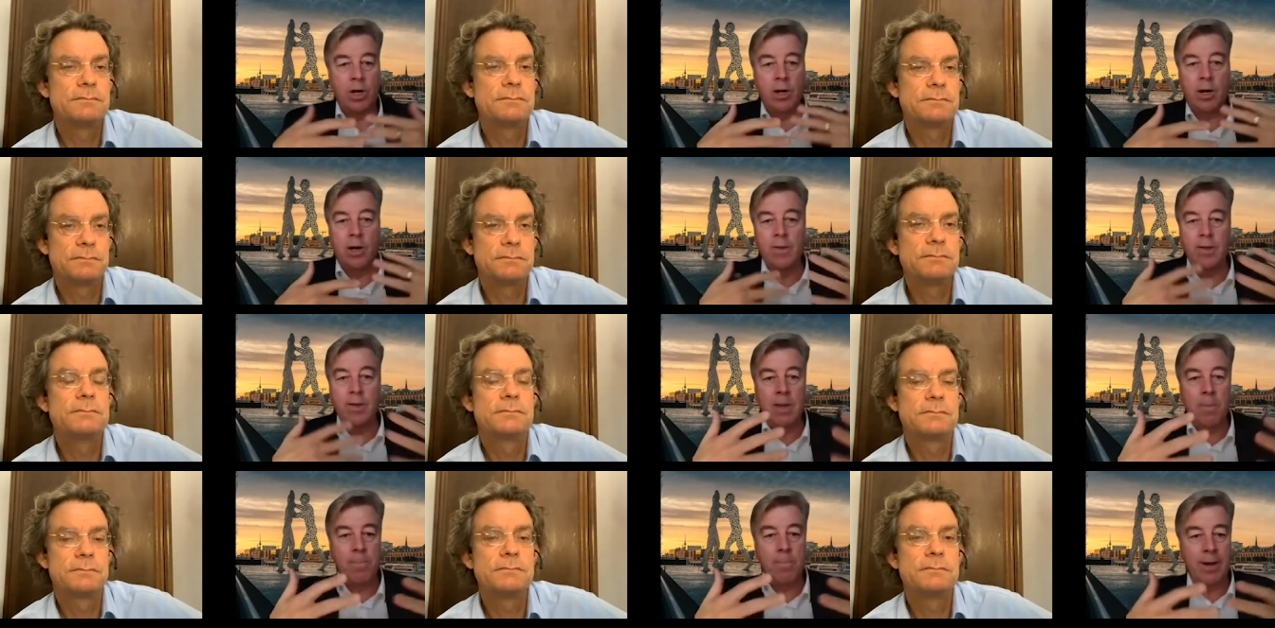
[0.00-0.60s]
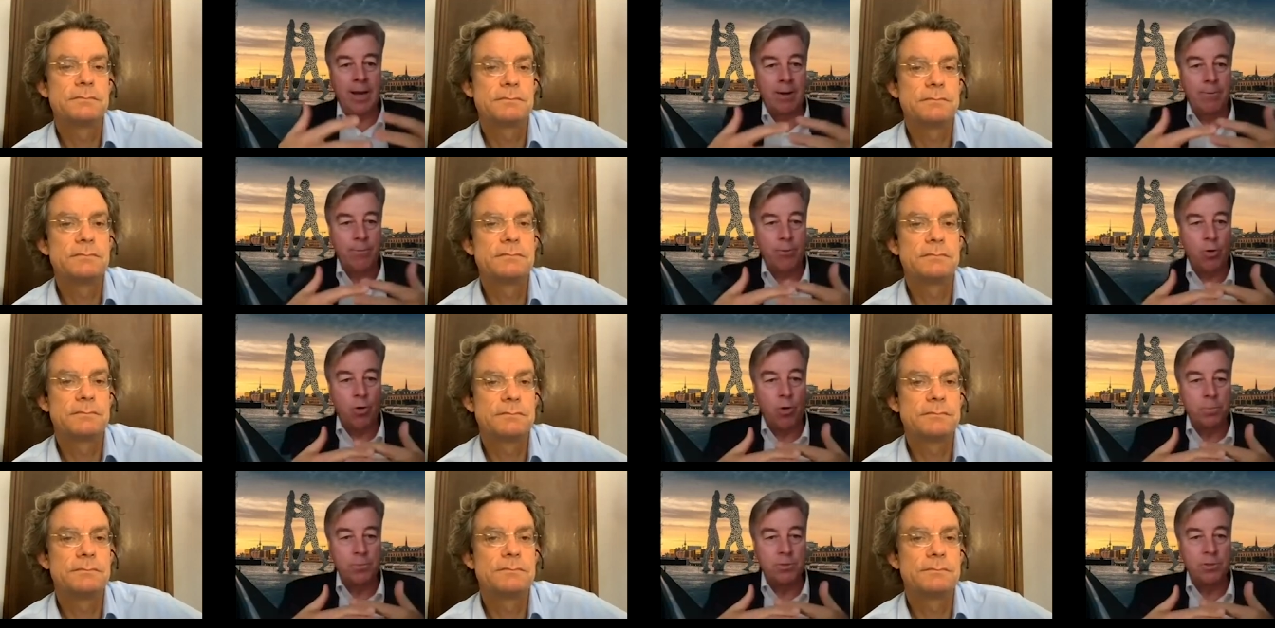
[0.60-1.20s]
Speaker 1: via
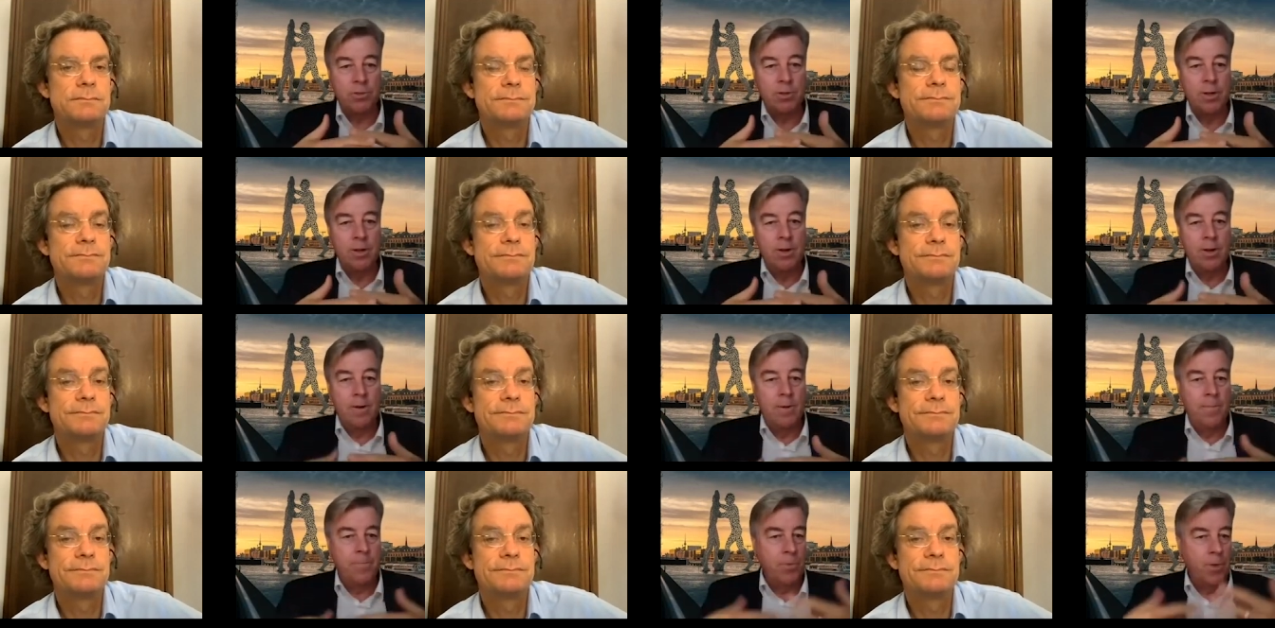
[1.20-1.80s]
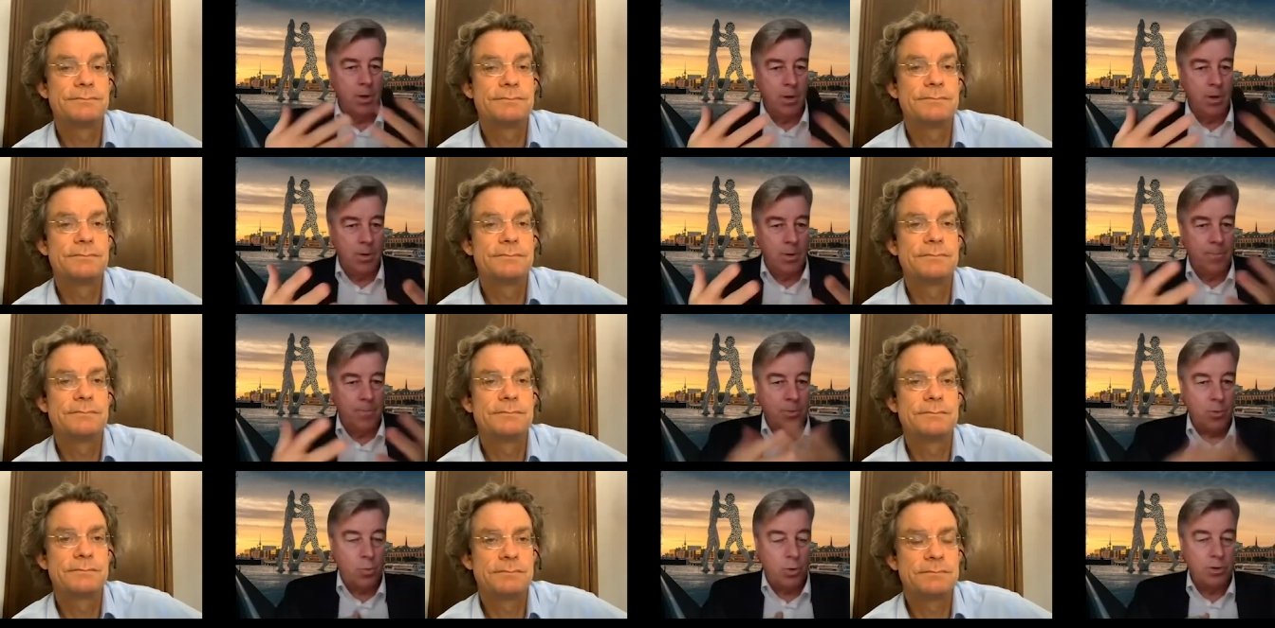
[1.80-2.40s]
e-platforms.
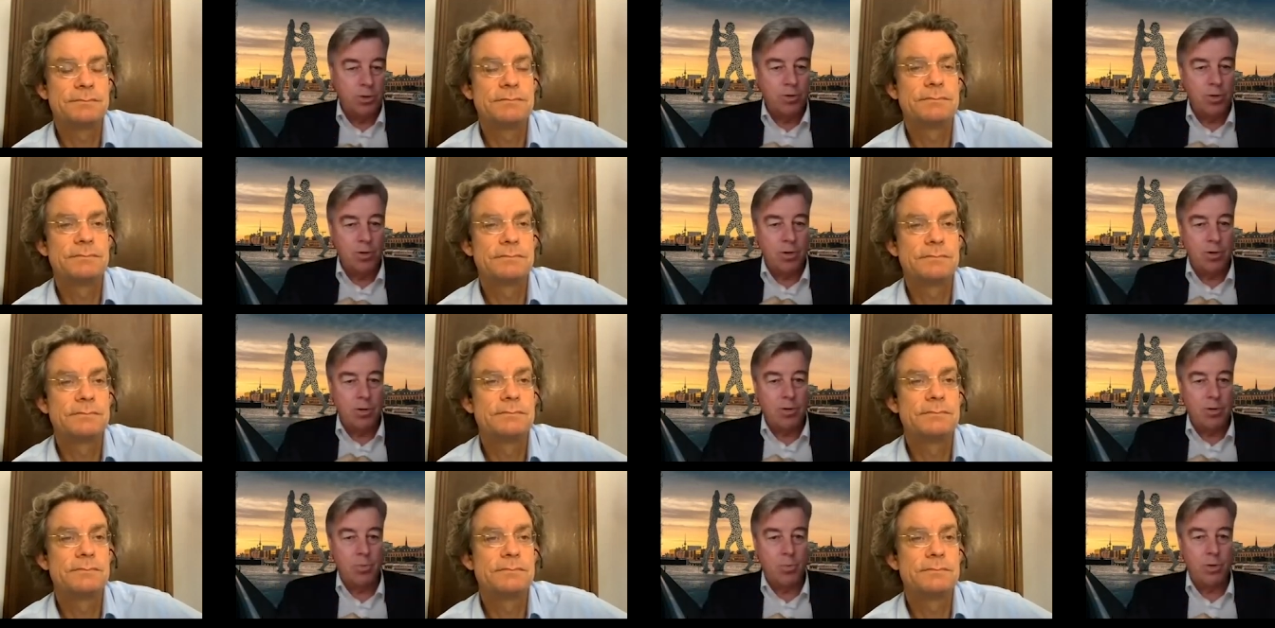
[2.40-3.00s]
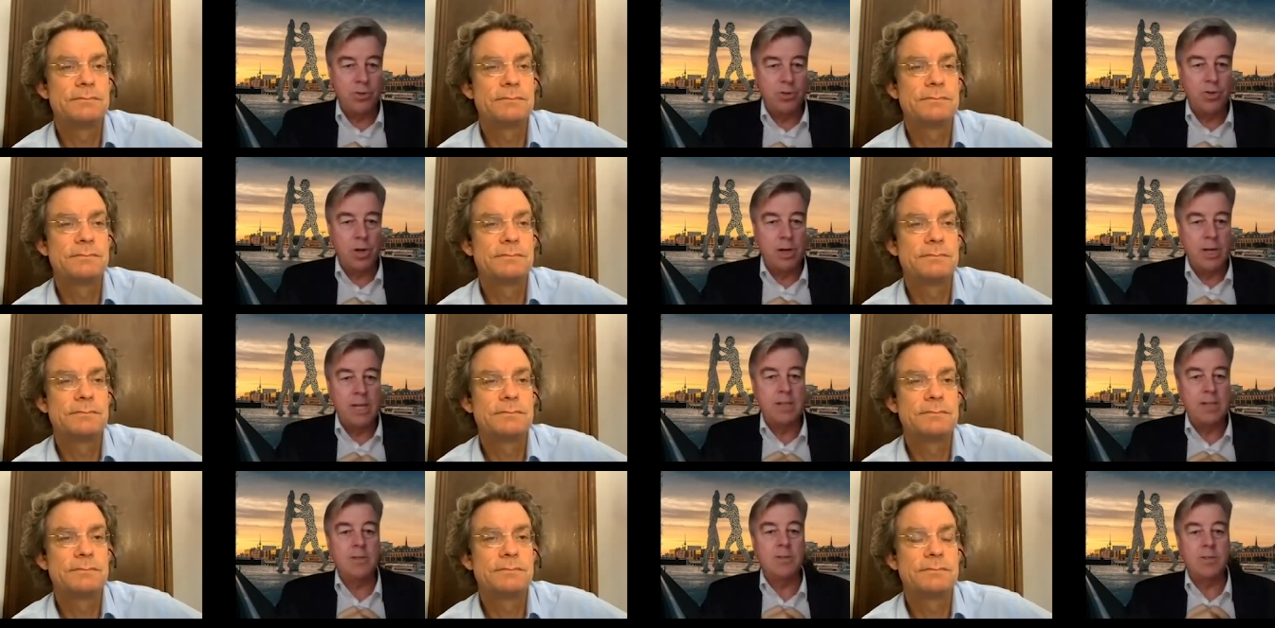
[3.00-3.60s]
Um, what's your what's your
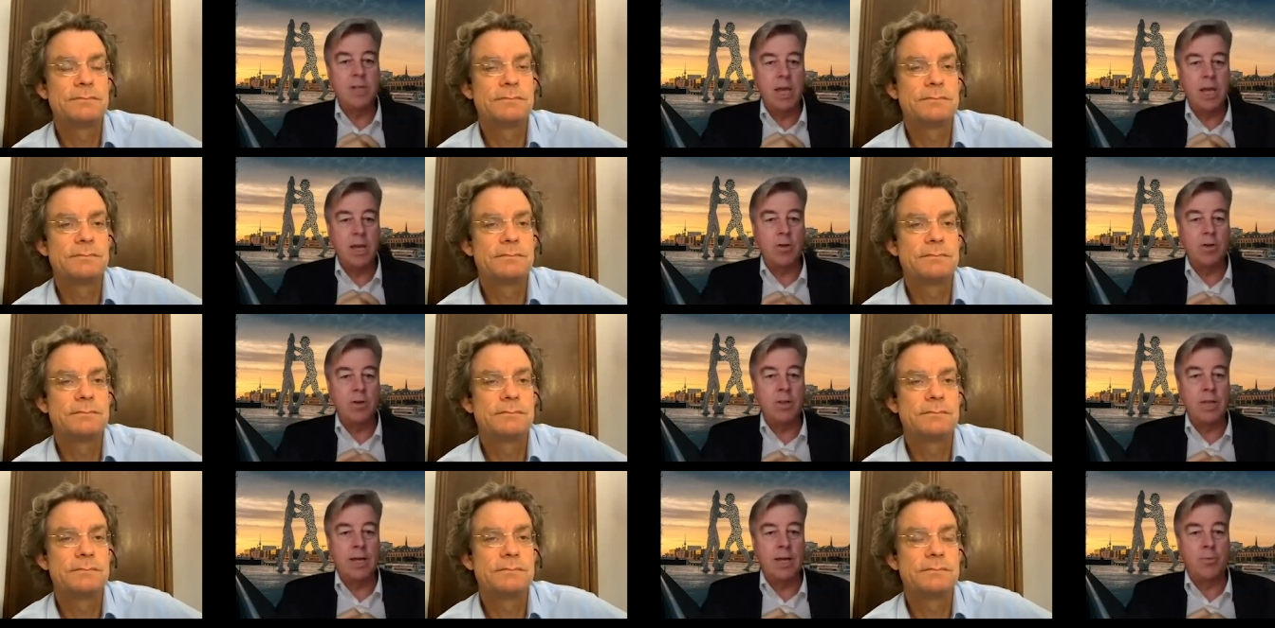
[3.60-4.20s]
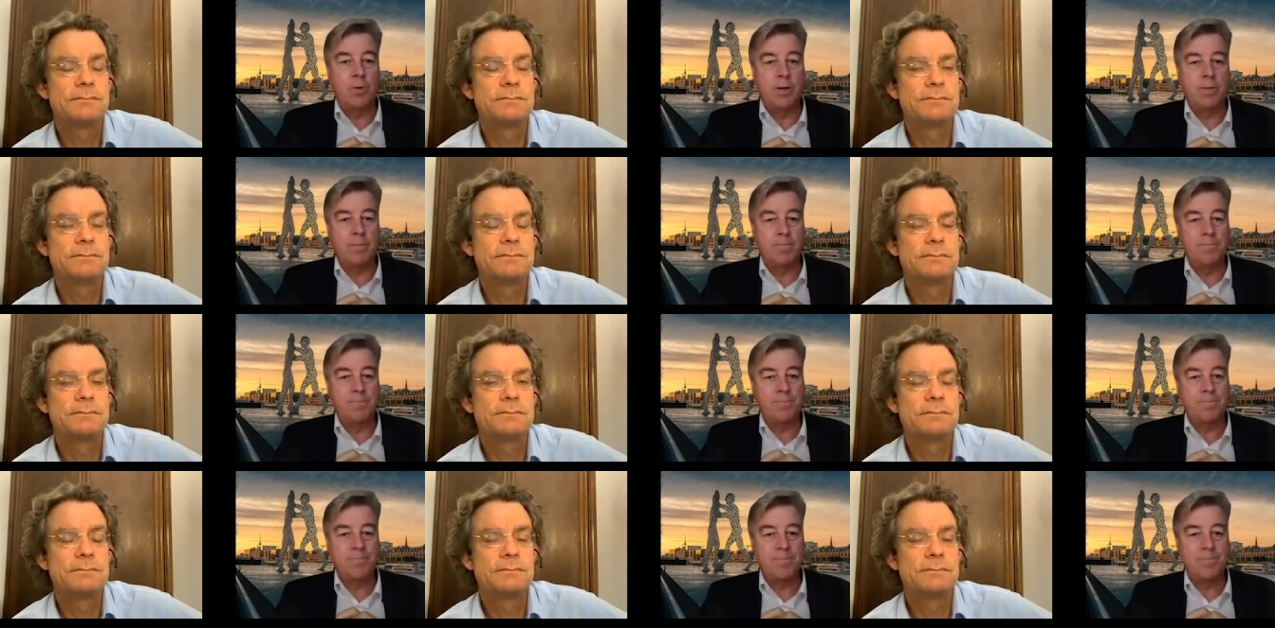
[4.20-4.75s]
latest take on that one?